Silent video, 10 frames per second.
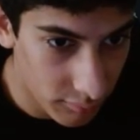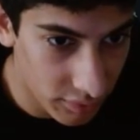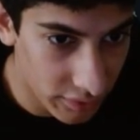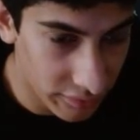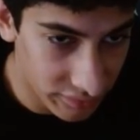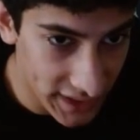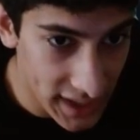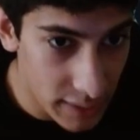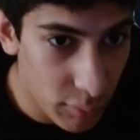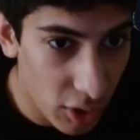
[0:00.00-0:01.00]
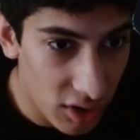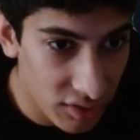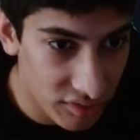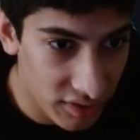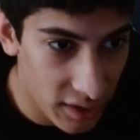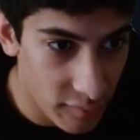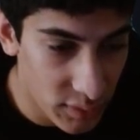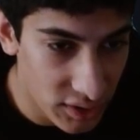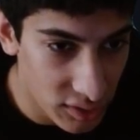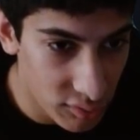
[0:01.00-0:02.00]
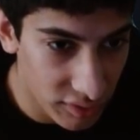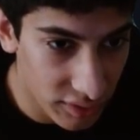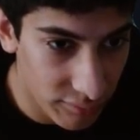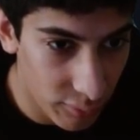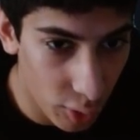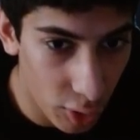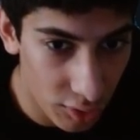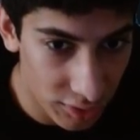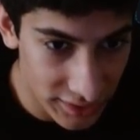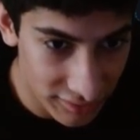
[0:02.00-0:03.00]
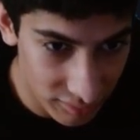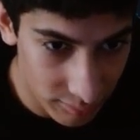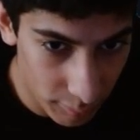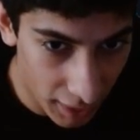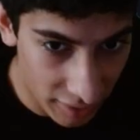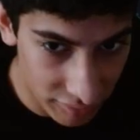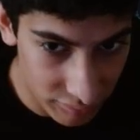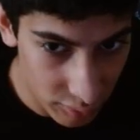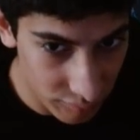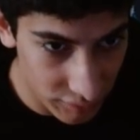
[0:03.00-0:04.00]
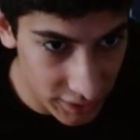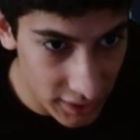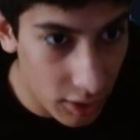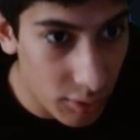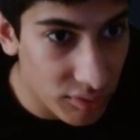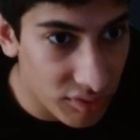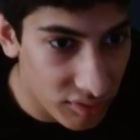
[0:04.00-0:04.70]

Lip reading: the sandbox that I've been using for all these past few videos.